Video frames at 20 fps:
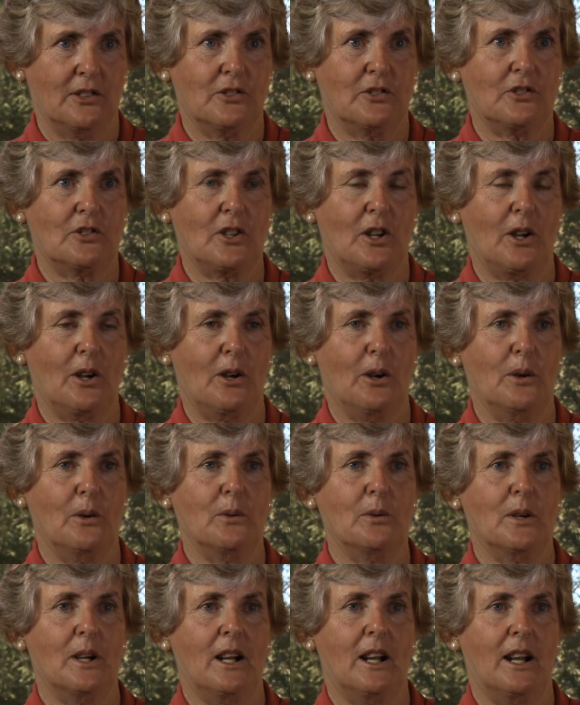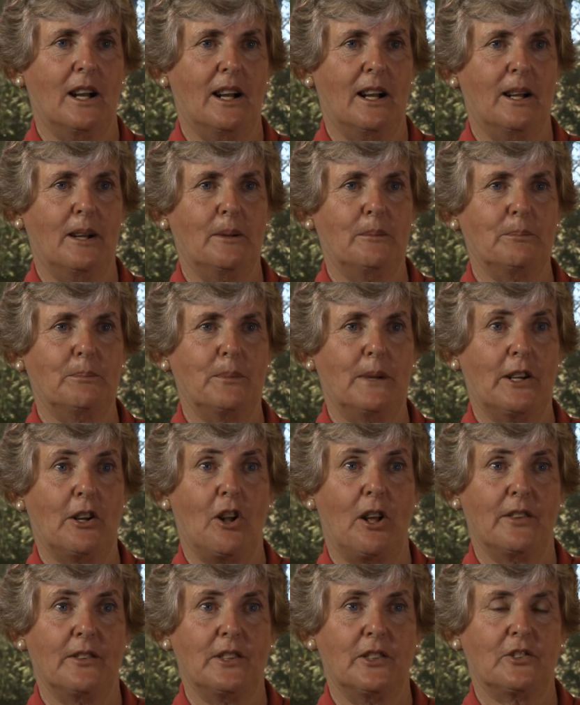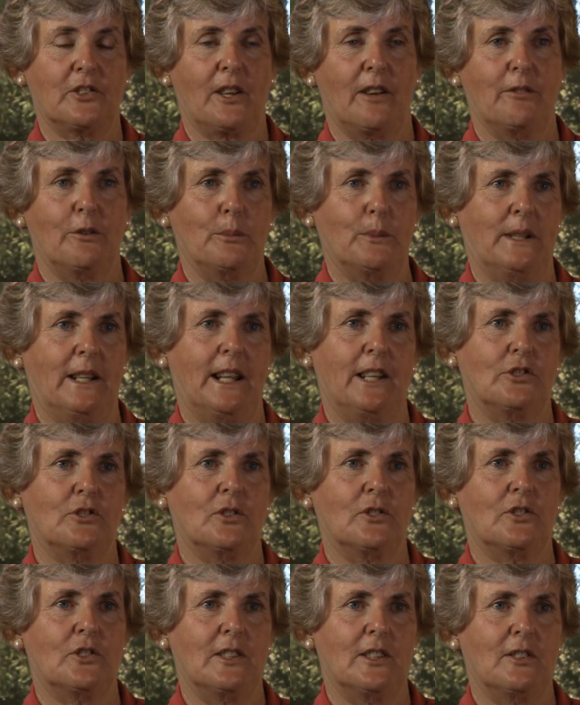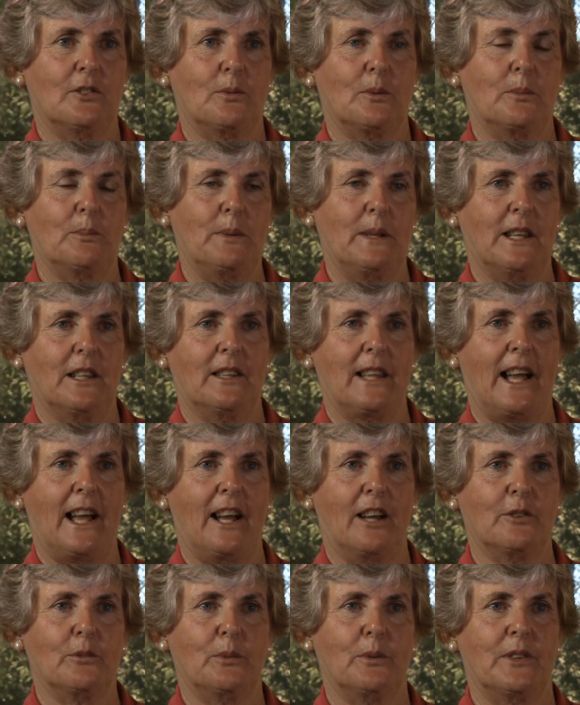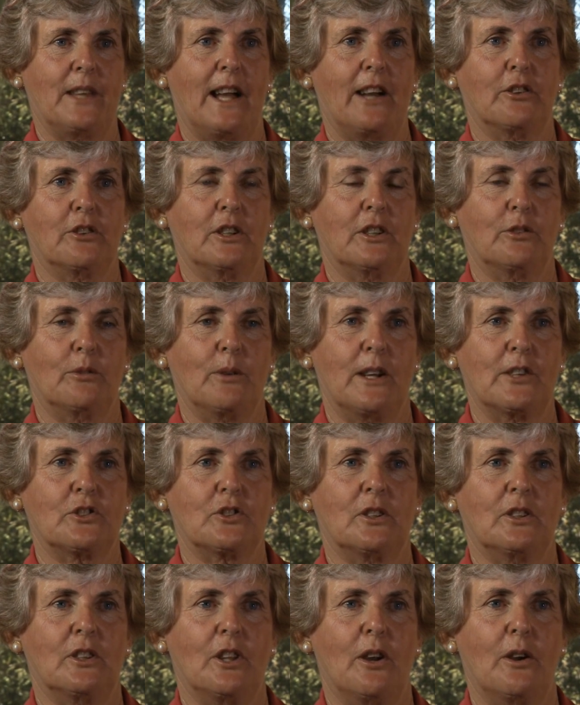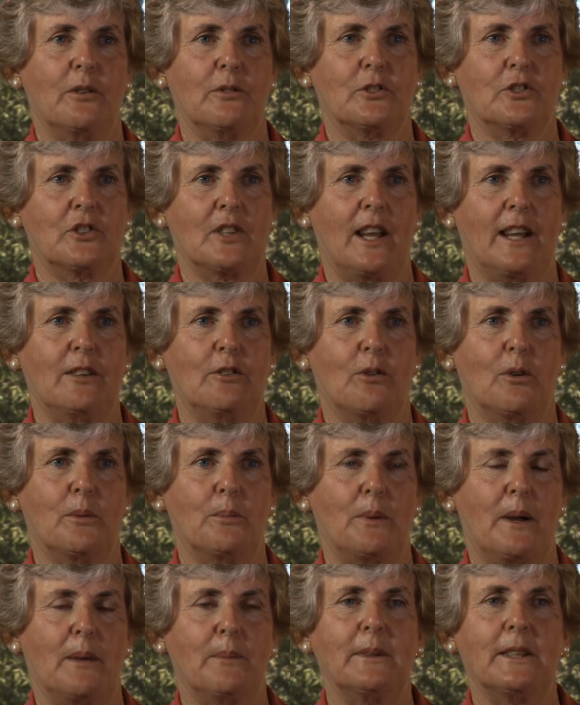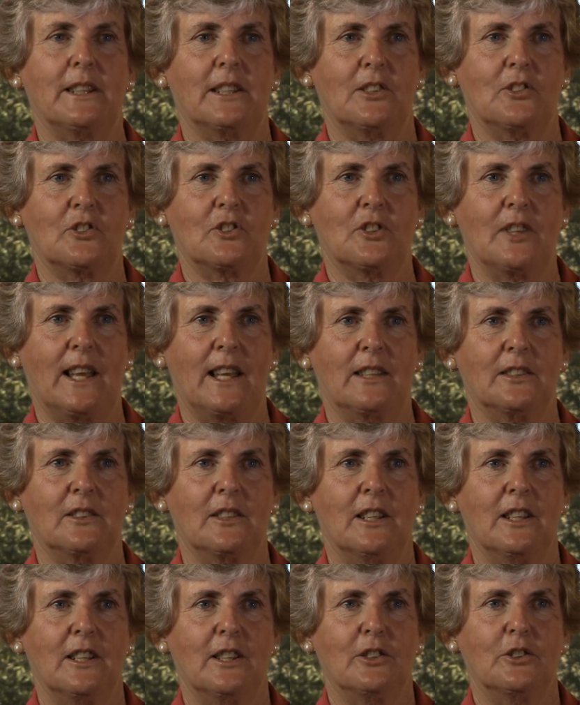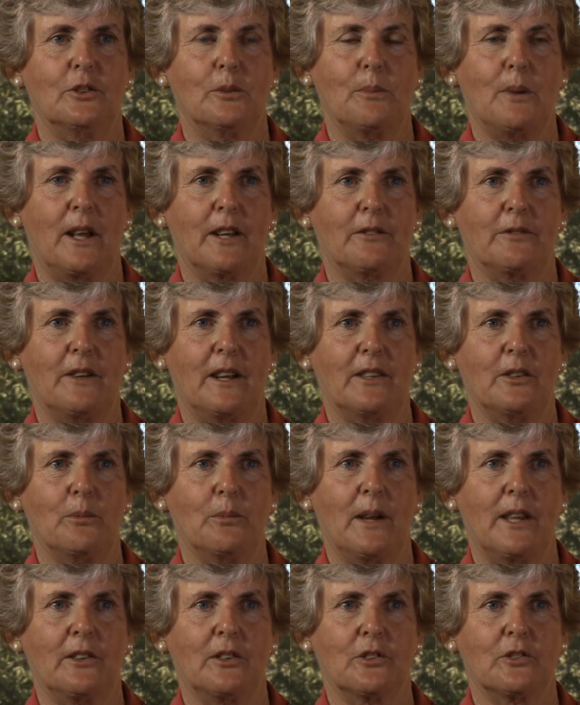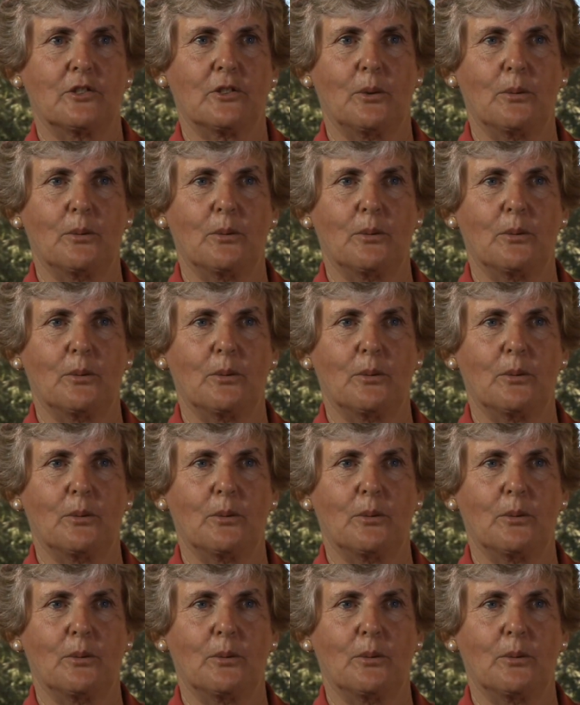So, but all these government agencies would be allowed without congressional oversight or public consent to modify the weather.